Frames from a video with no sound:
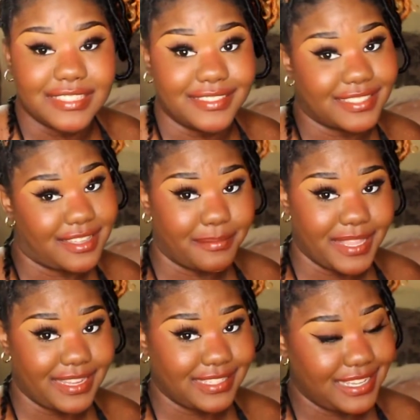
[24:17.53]
this one's got a
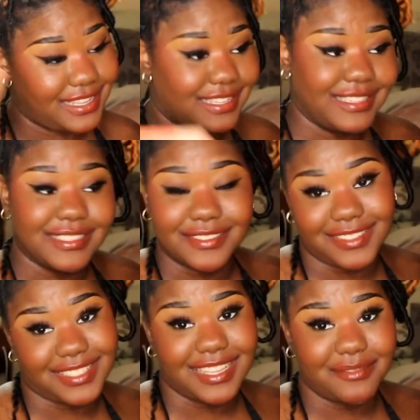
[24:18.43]
black dad and this
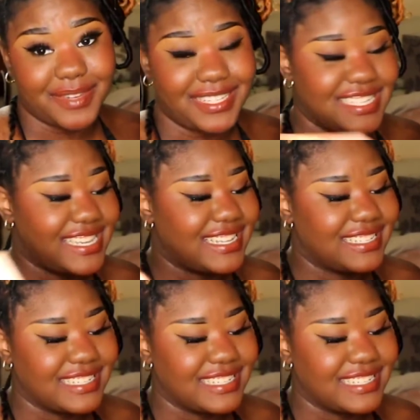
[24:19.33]
one's got a white dad,